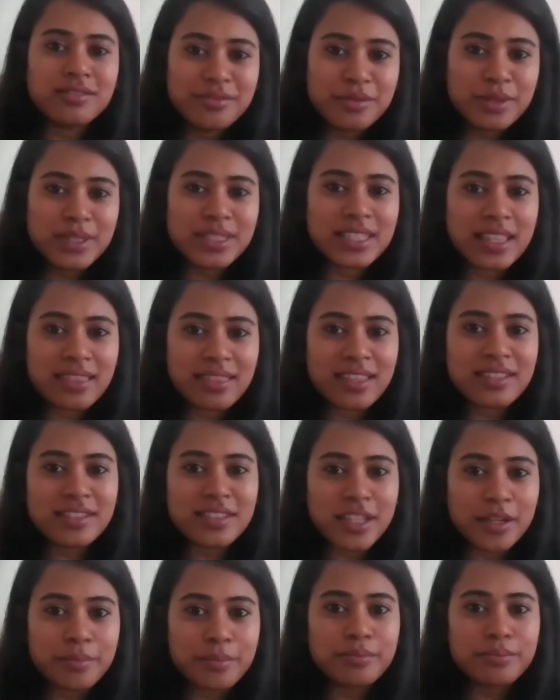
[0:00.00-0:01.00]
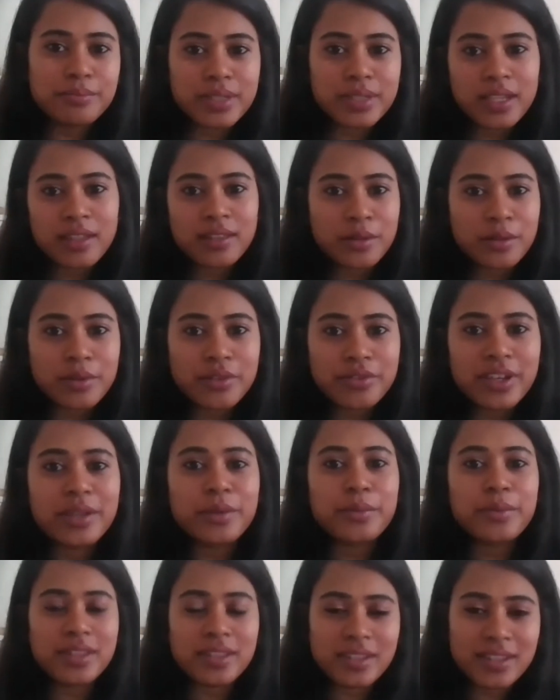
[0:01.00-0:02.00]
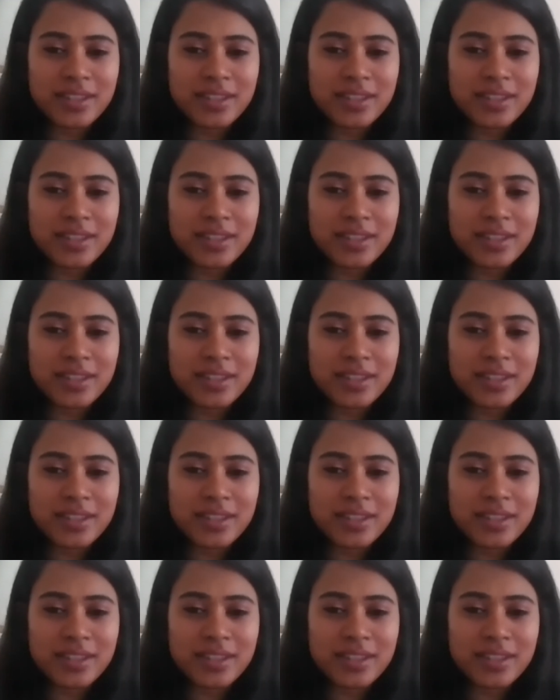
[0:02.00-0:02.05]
we set things up, and they were fine with it.